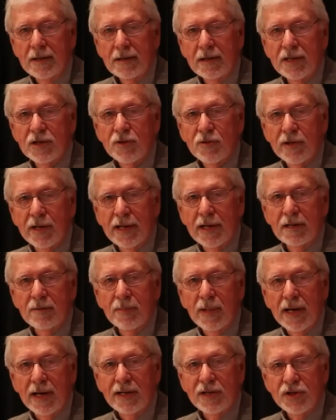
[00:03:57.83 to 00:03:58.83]
that's created
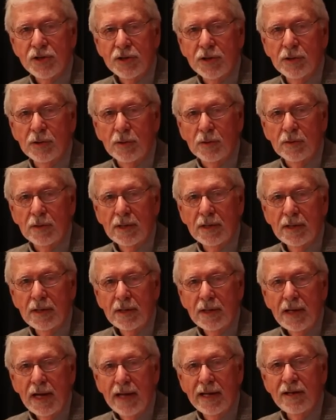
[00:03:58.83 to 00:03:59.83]
by a shoe.
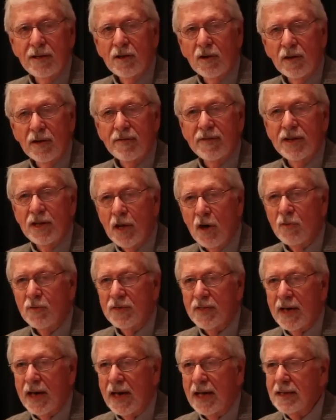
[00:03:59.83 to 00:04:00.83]
And you don't even
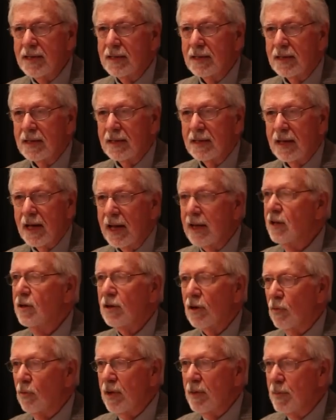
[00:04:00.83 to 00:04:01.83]
note that, and you
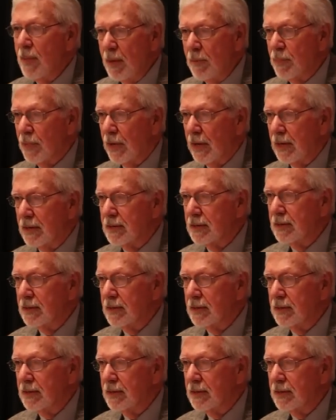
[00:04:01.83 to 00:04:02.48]
don't remember it.